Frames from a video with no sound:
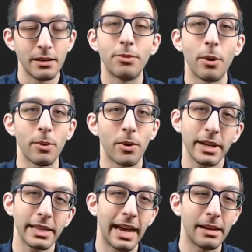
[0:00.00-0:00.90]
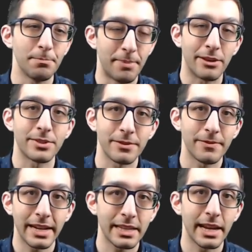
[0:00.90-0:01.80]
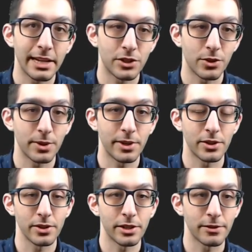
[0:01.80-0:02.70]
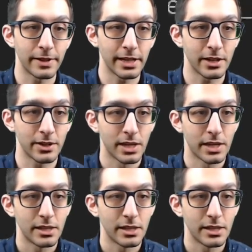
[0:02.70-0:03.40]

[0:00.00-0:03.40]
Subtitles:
but we won't get that bounce effect that I had shown you in an earlier video.